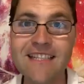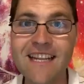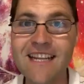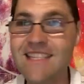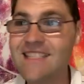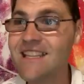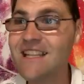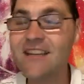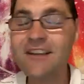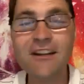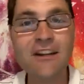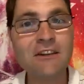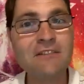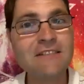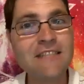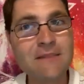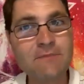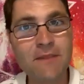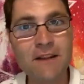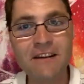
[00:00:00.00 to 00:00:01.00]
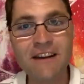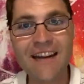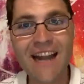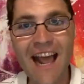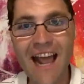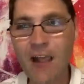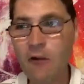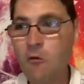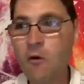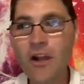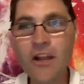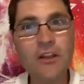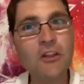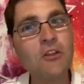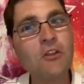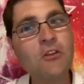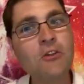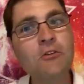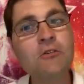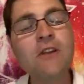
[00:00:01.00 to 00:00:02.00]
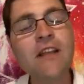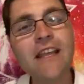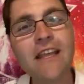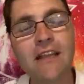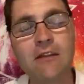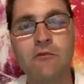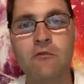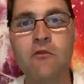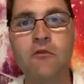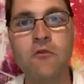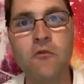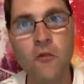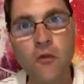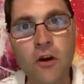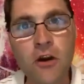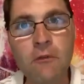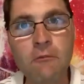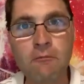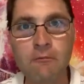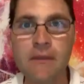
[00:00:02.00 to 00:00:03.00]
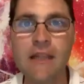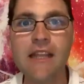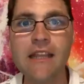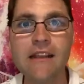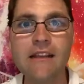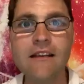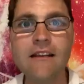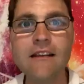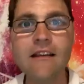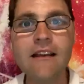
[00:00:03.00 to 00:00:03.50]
And I said, you know, spirit, I want you to inform me